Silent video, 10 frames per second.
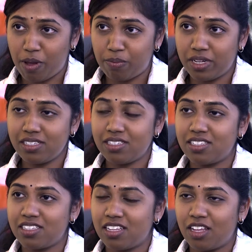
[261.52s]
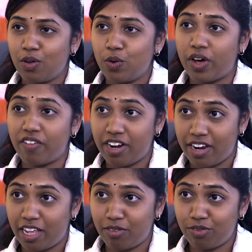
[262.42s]
members who are
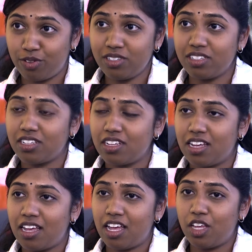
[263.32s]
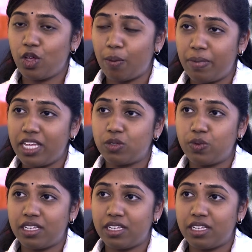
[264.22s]
very helpful. You're placed